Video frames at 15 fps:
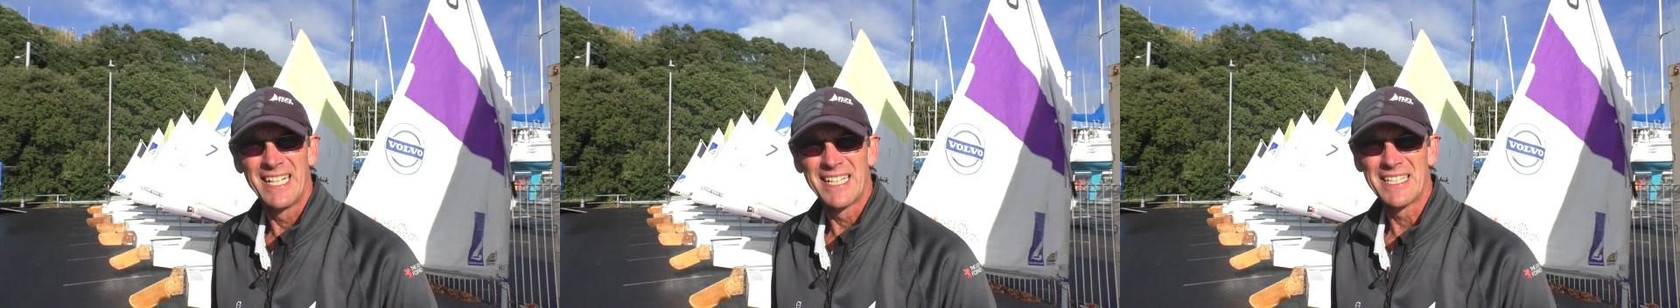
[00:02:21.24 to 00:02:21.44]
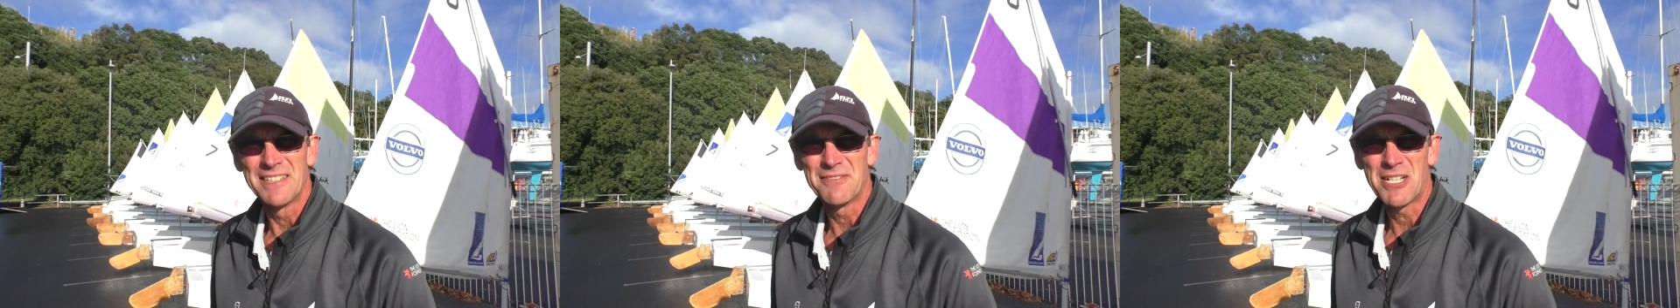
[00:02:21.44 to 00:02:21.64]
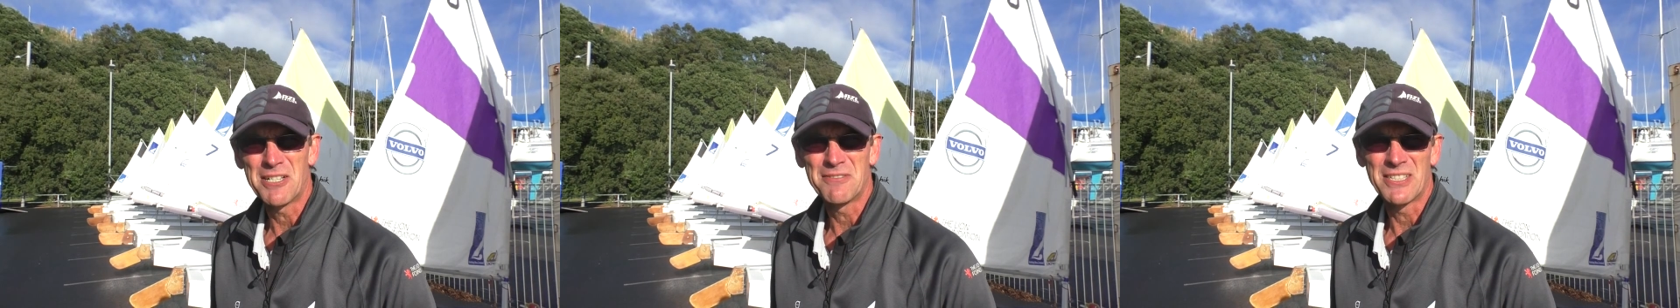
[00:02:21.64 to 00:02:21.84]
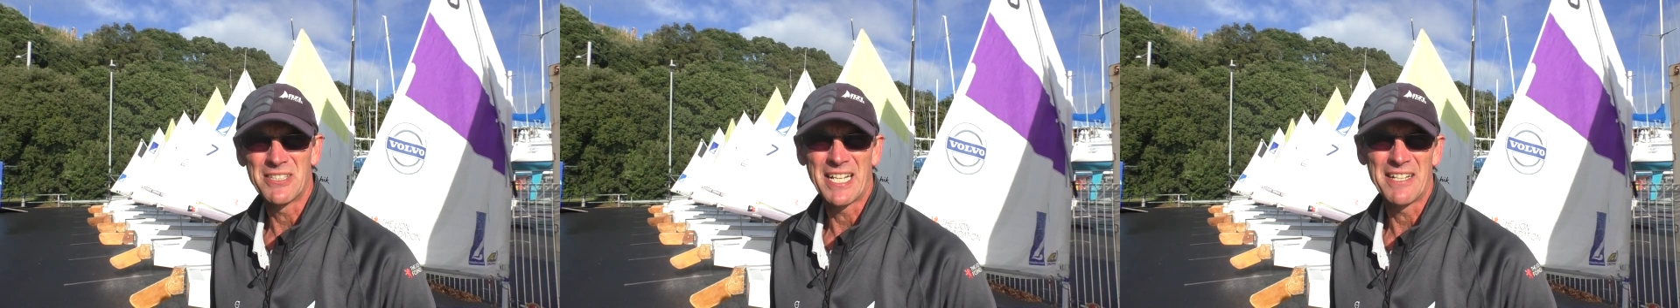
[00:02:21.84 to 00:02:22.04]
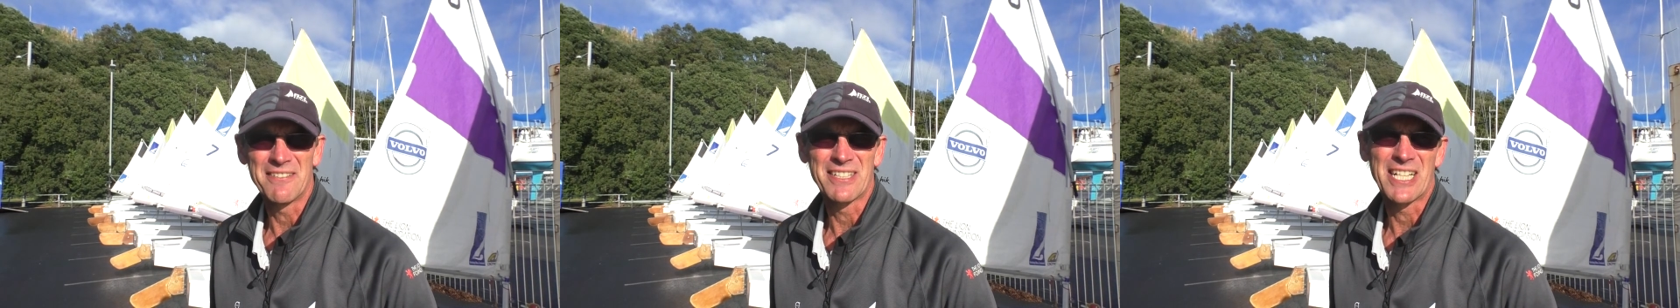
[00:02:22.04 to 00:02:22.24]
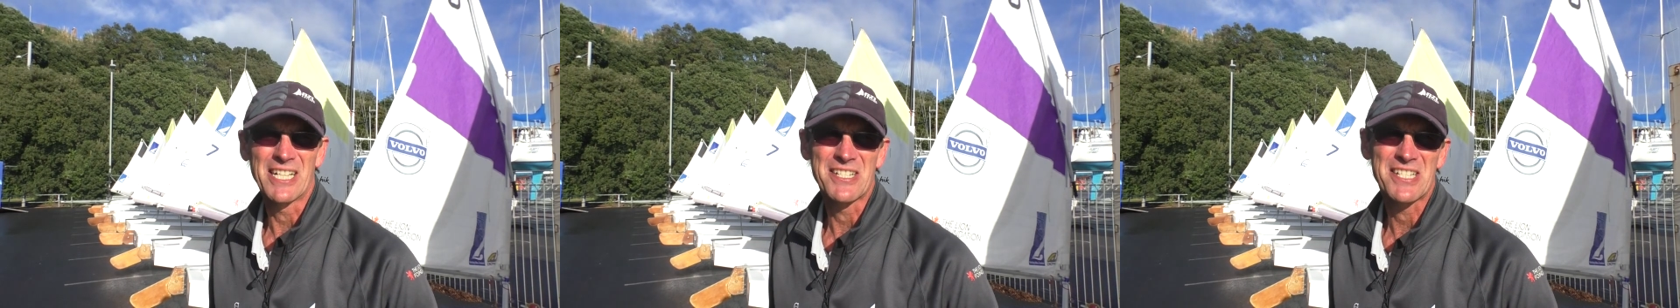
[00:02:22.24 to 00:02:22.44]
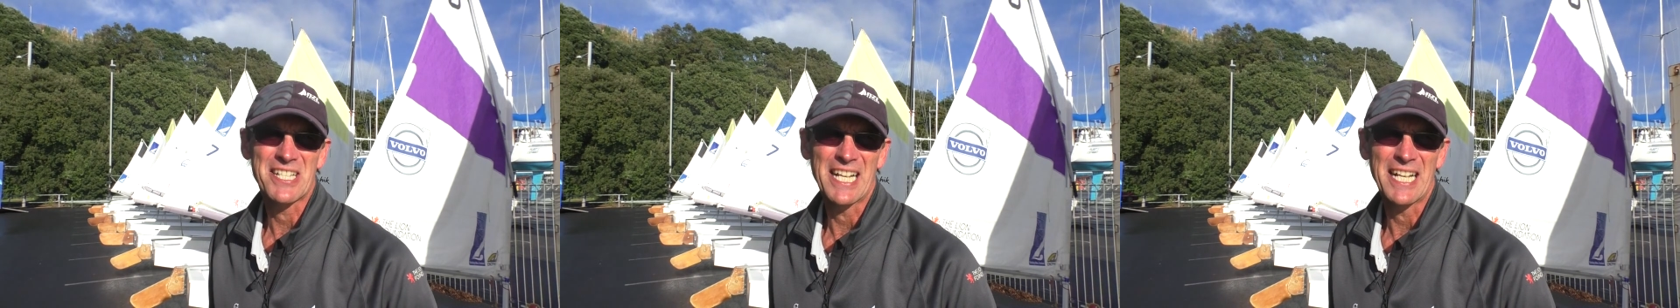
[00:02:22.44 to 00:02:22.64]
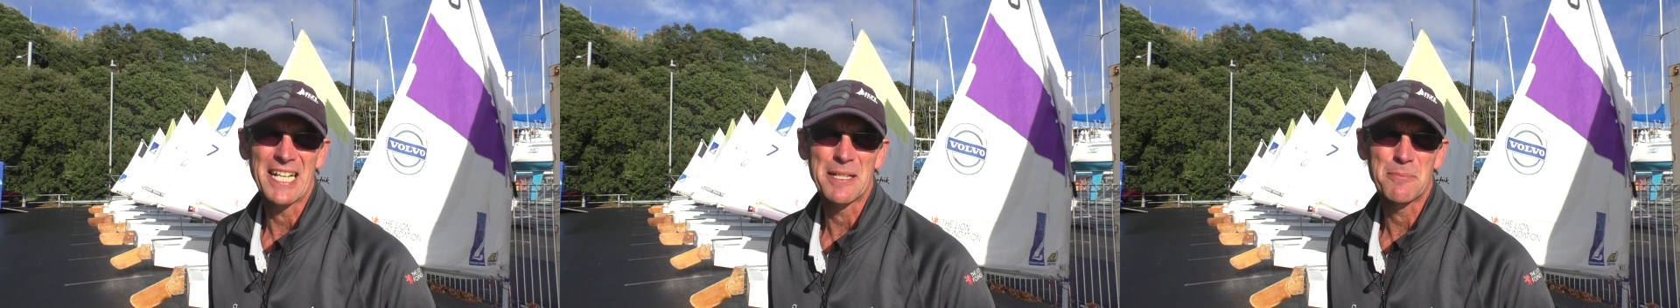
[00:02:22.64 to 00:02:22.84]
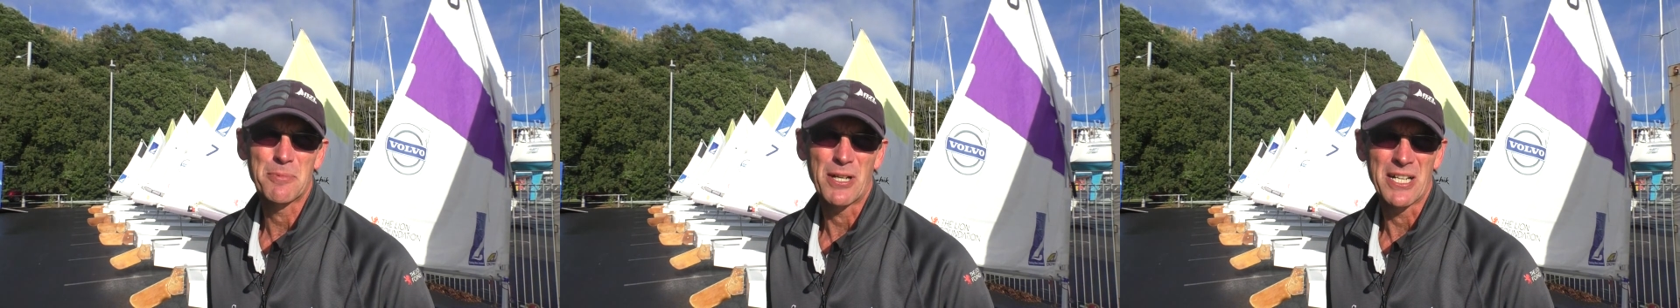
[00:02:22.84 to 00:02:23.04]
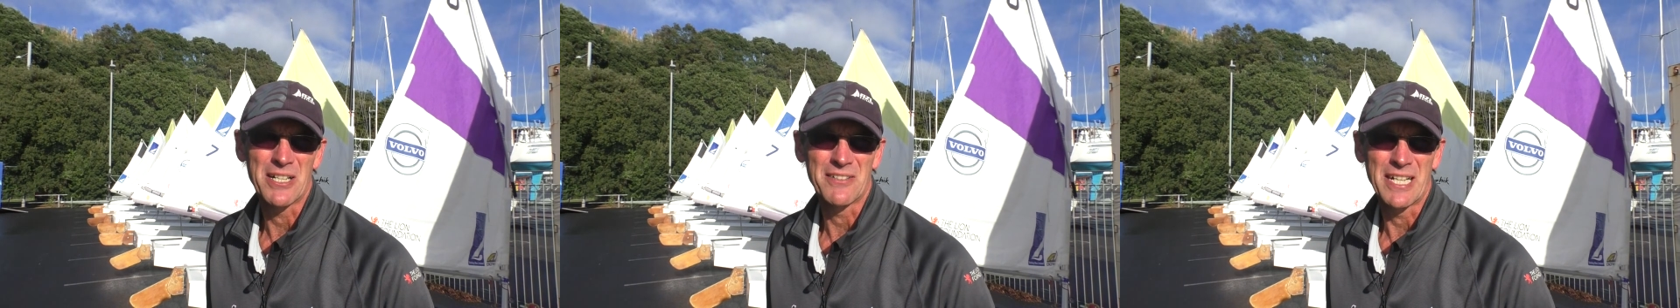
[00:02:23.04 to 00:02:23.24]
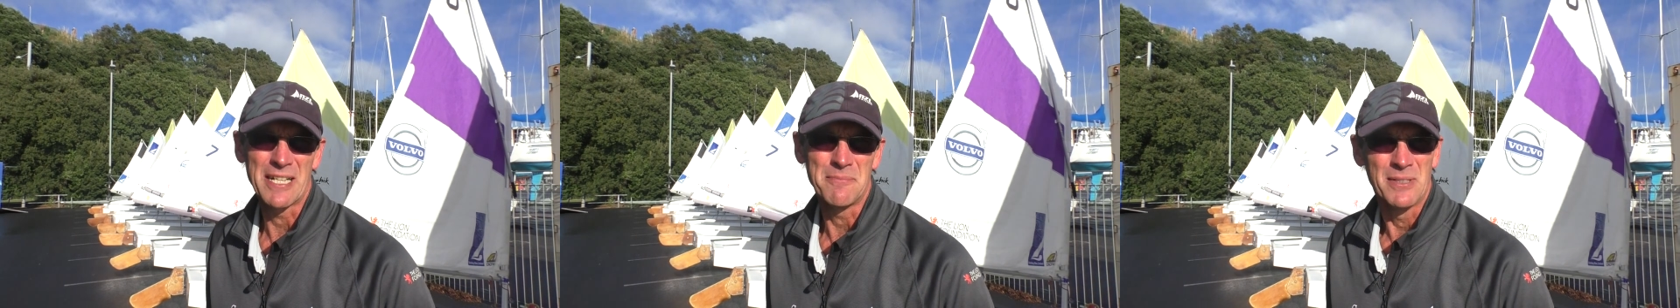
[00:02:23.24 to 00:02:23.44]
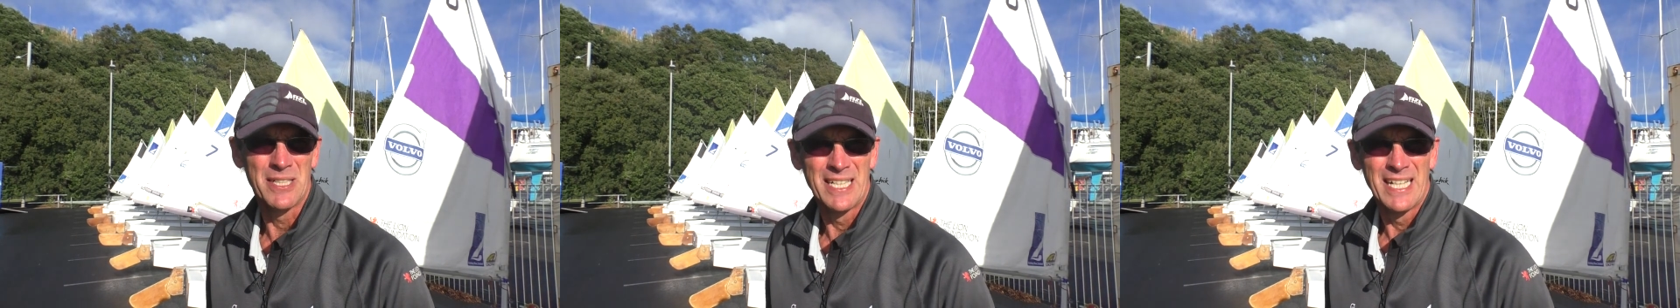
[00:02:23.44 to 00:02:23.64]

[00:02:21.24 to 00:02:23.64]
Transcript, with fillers: The Volvo Have a Go sailing program